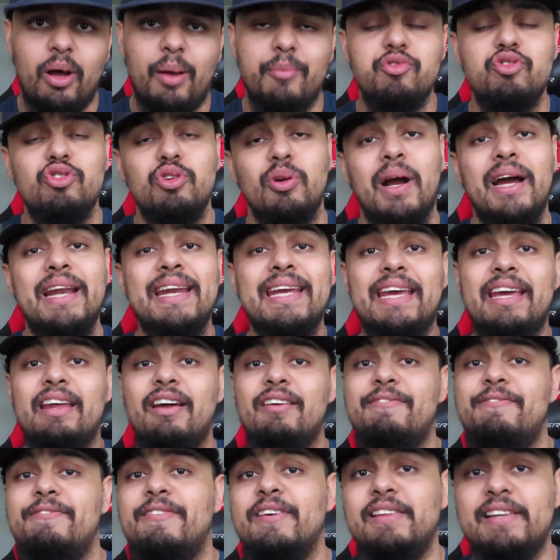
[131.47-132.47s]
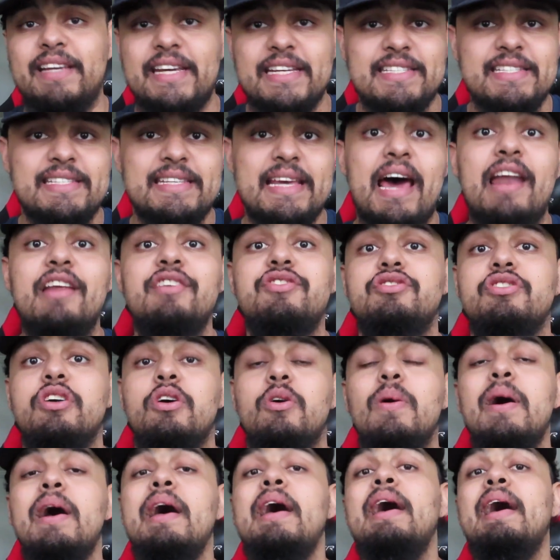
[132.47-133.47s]
I'm trying to get affiliate status,
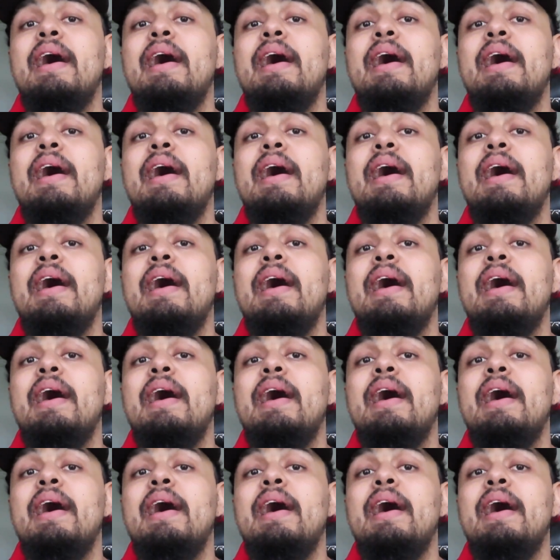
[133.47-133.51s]
so